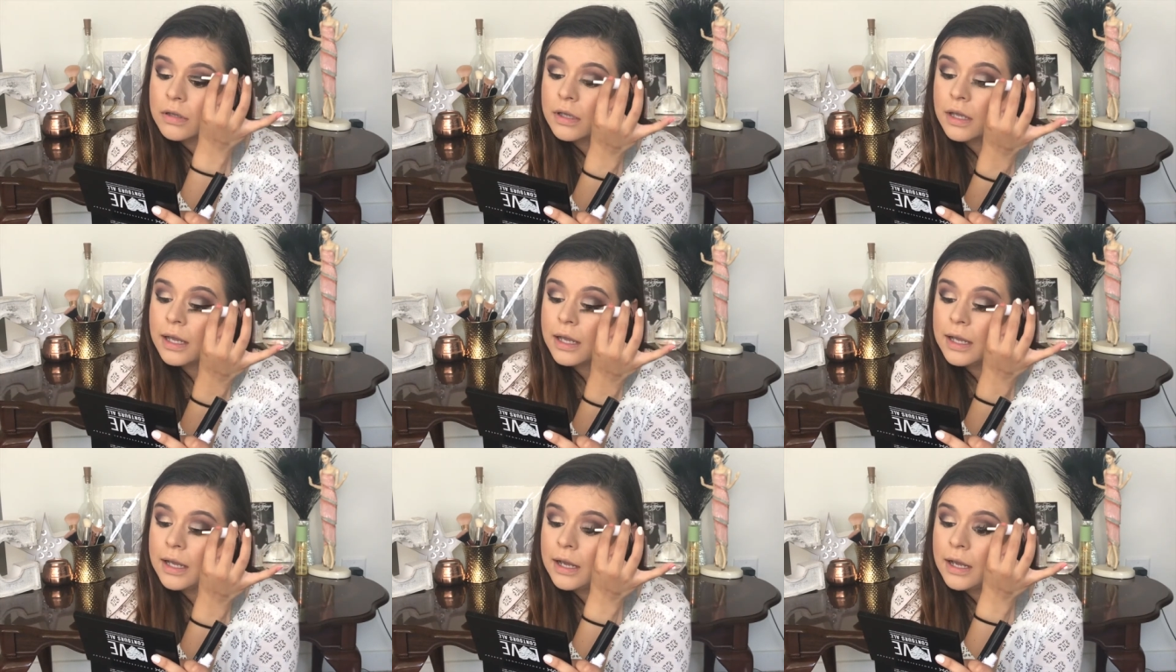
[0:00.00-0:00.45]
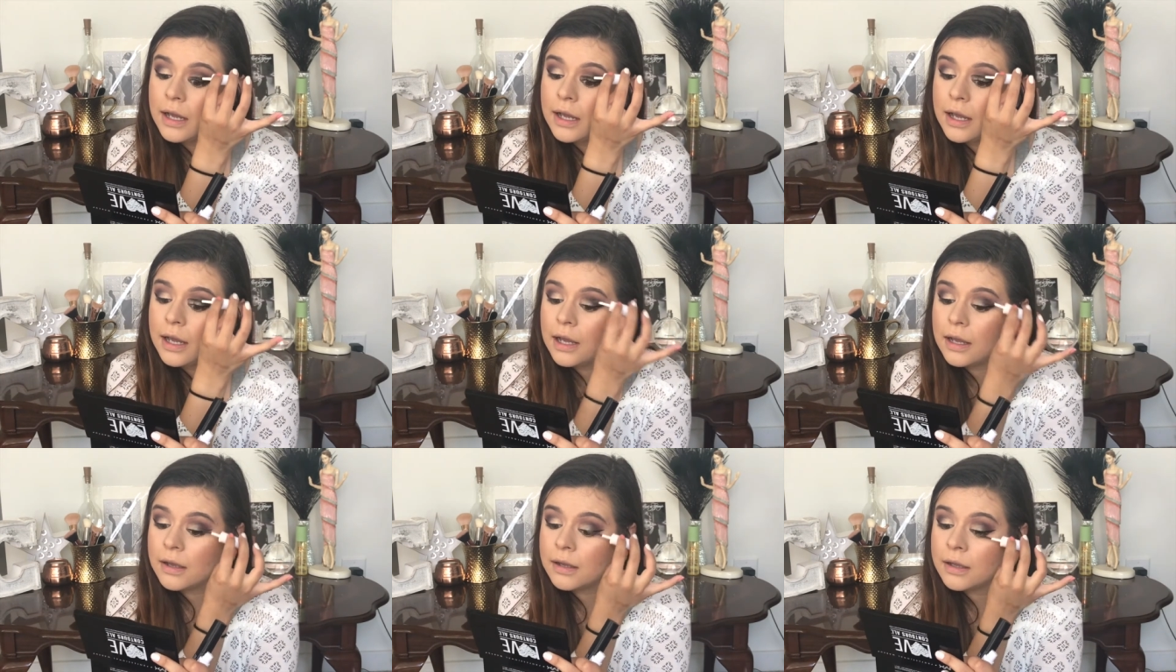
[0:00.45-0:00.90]

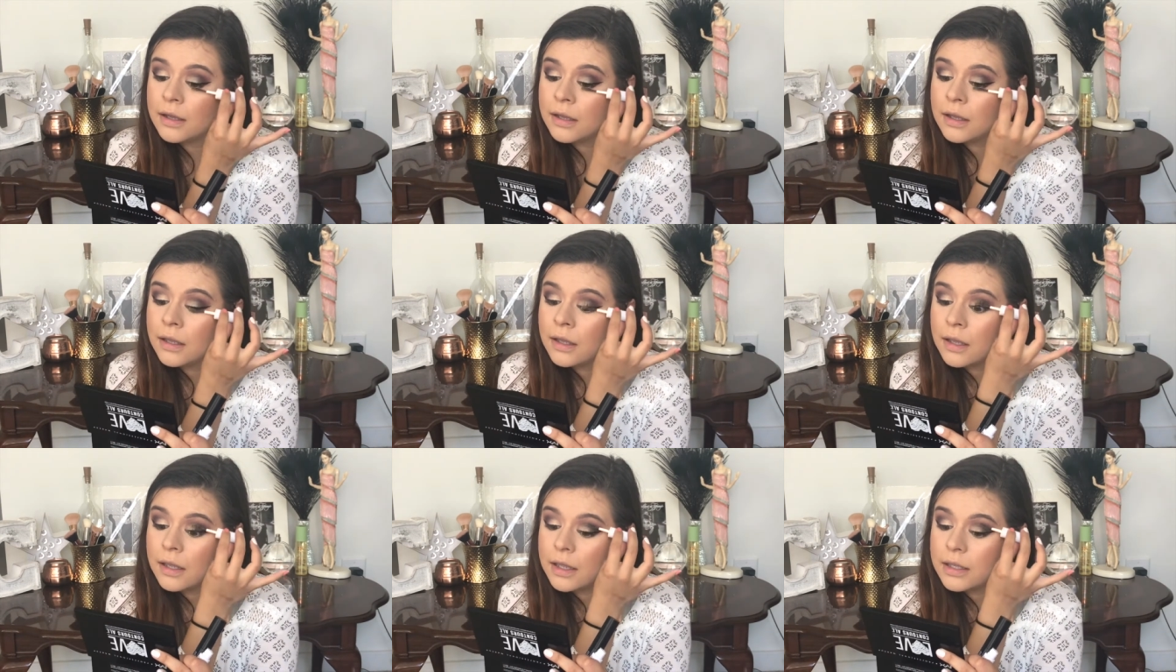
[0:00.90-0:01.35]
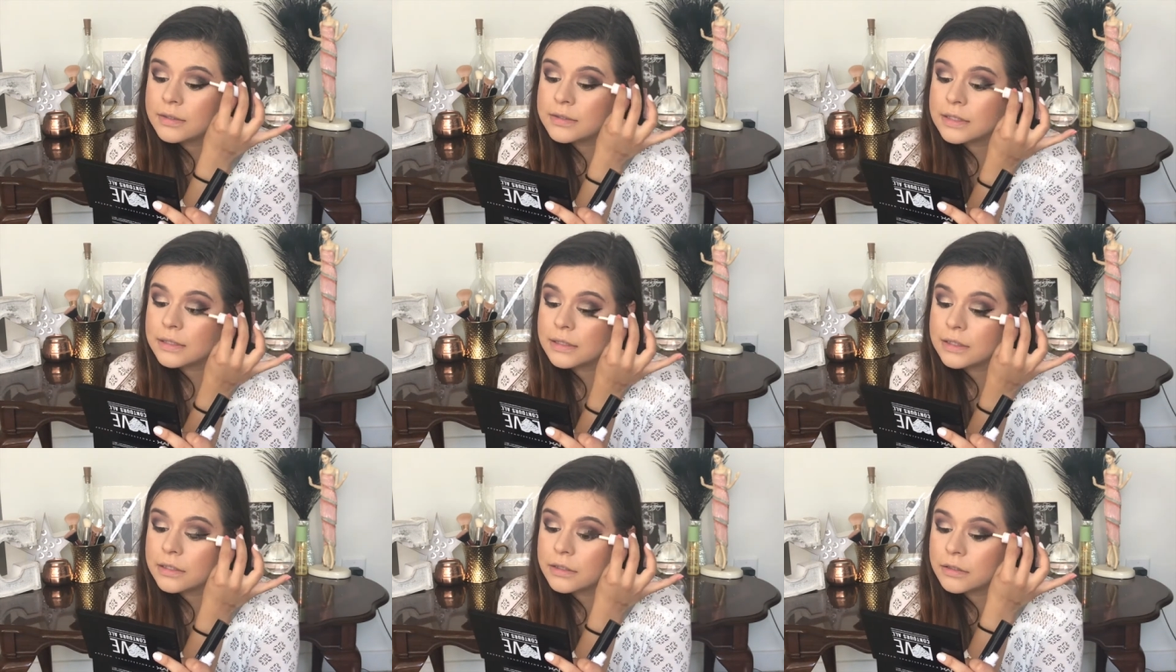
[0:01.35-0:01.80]
Ah, it
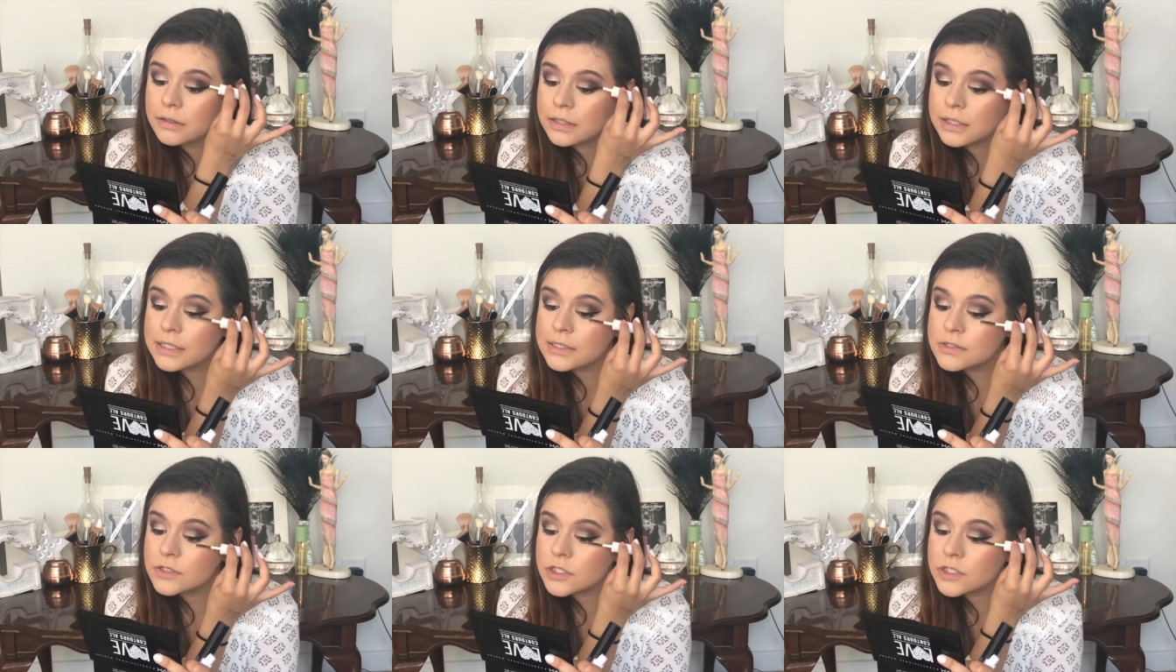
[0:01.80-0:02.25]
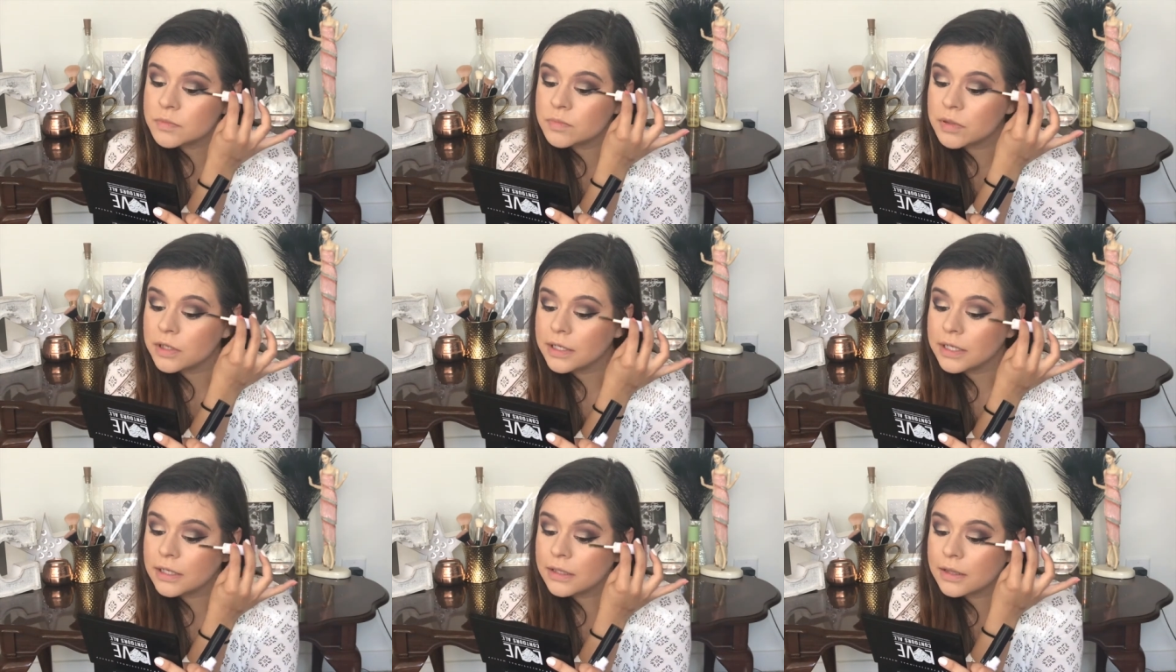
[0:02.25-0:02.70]
literally is just
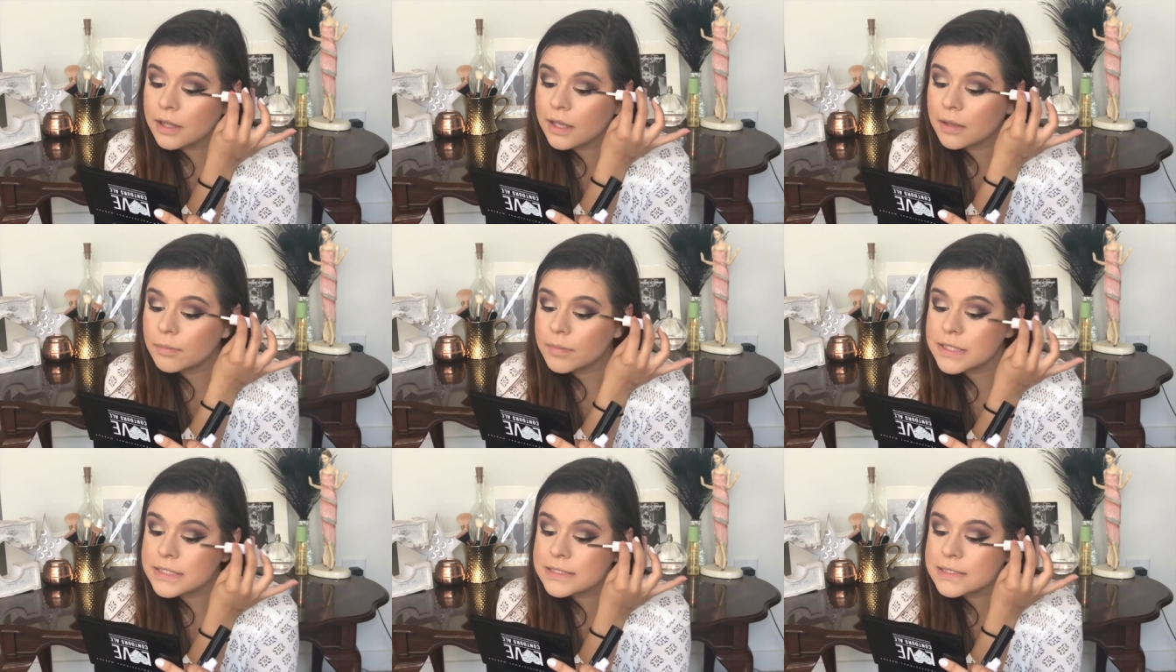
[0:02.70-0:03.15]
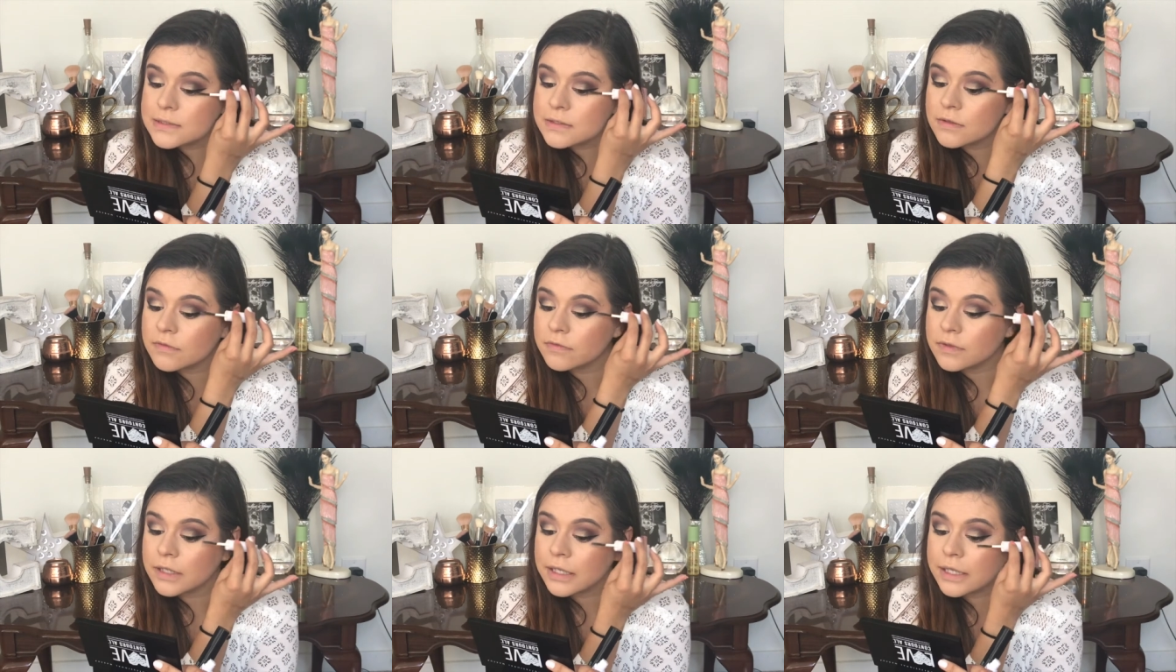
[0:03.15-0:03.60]
putting like pieces
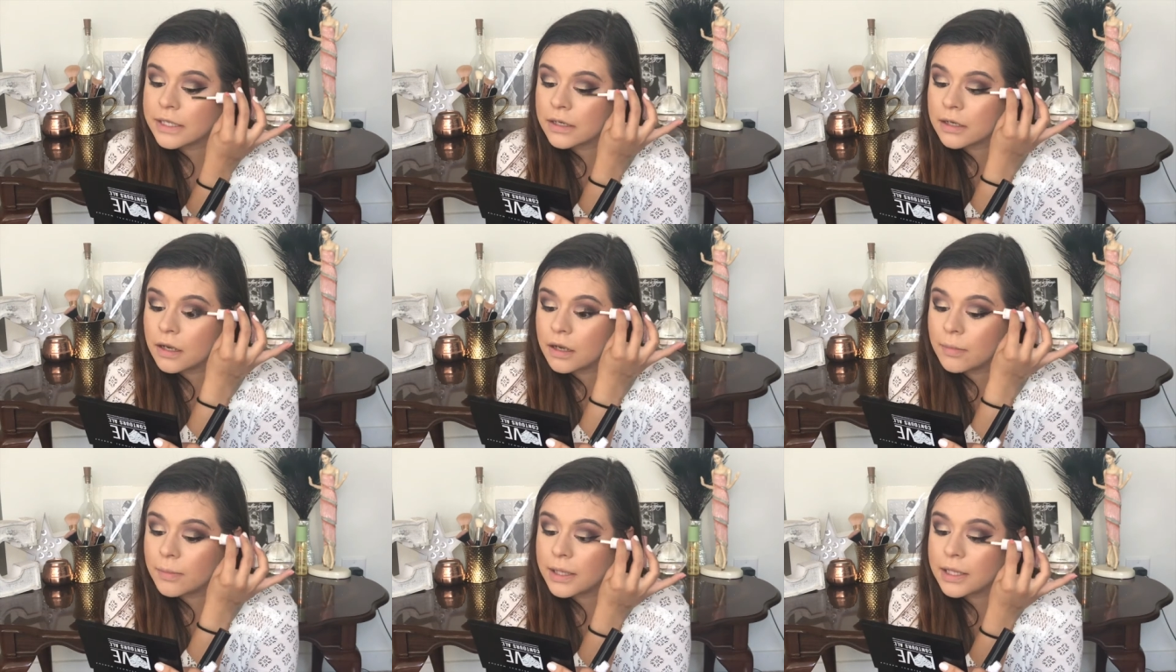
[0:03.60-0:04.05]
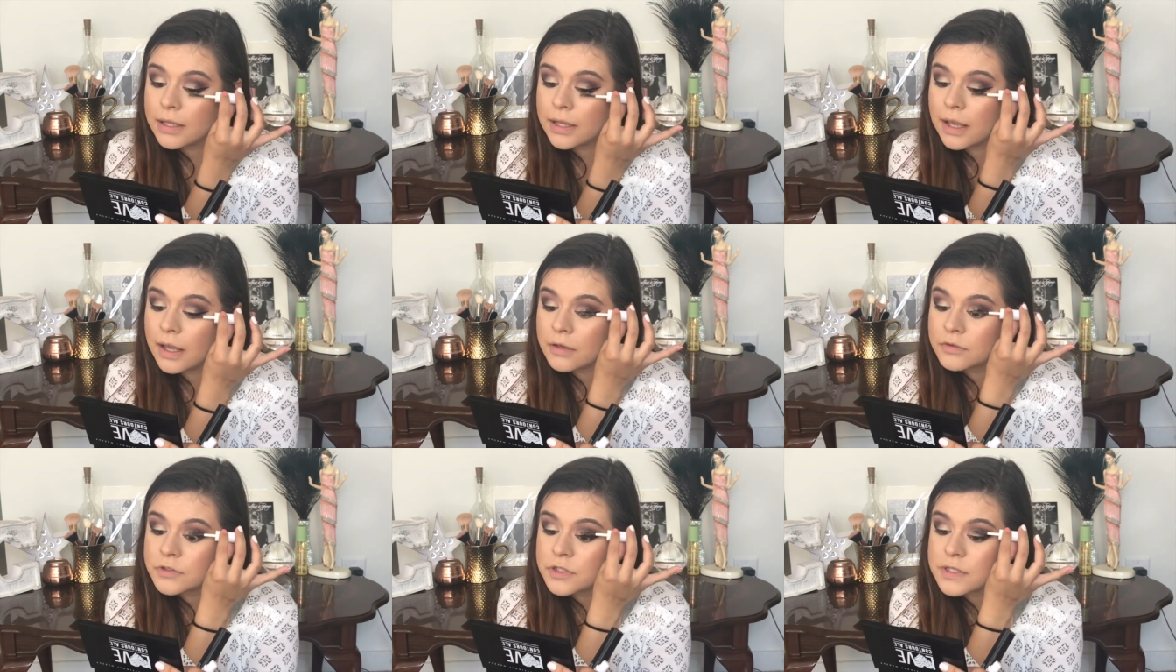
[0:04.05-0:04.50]
of lint on my
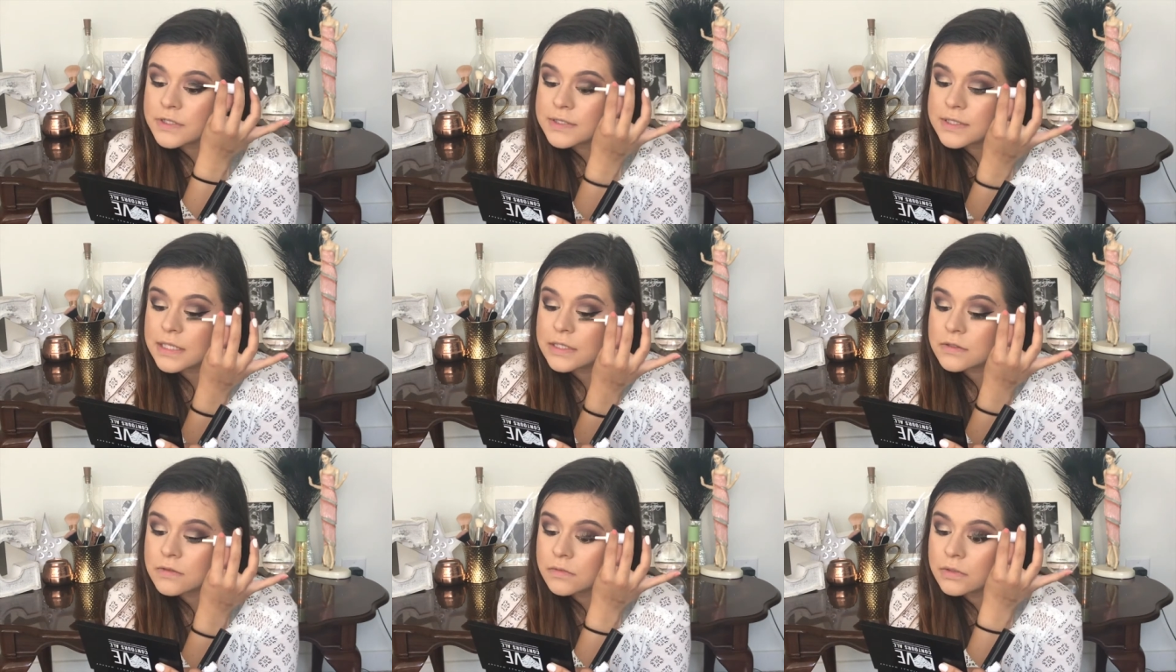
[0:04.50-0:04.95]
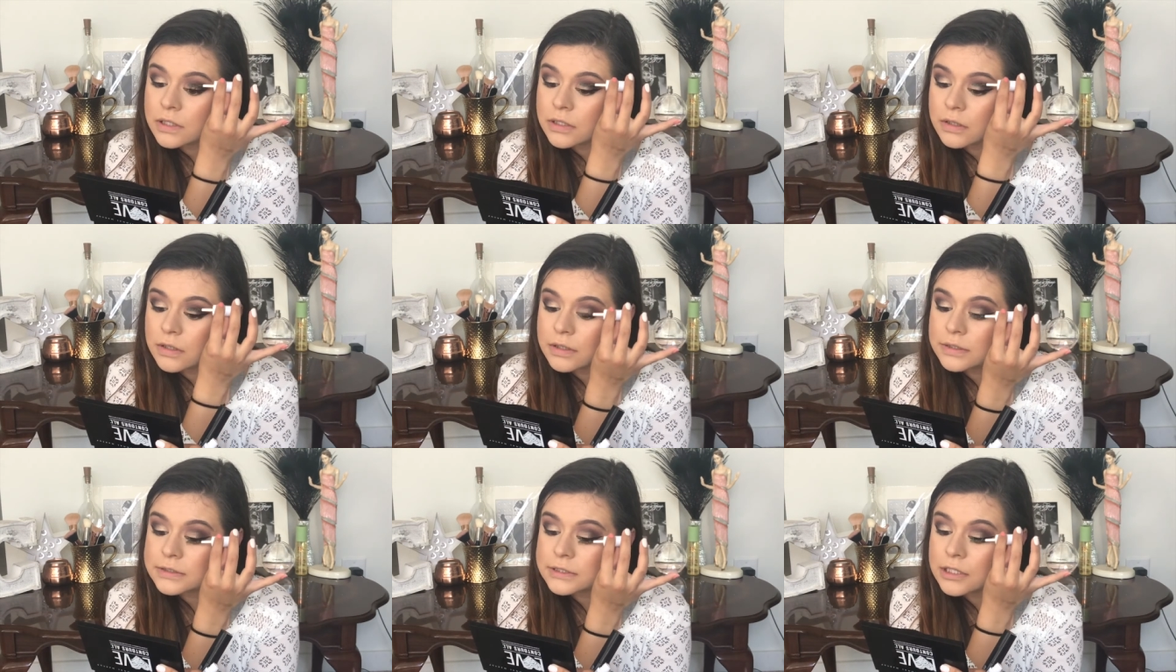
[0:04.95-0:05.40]
lashes. That's what it
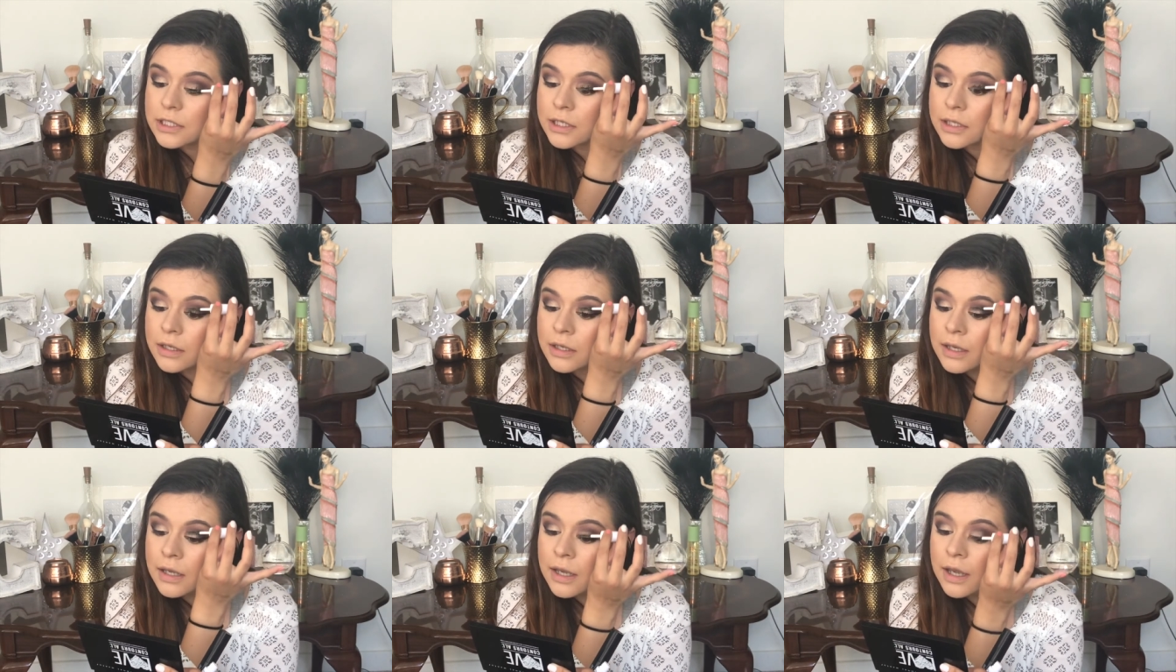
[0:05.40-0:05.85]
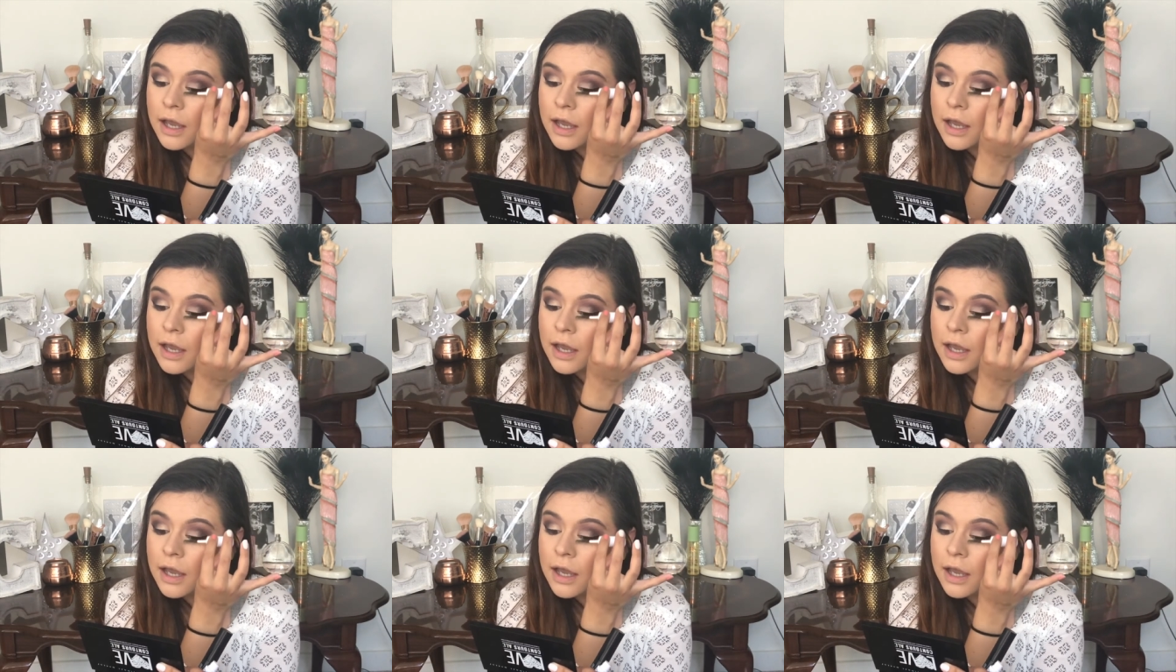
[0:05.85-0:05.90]
looks like.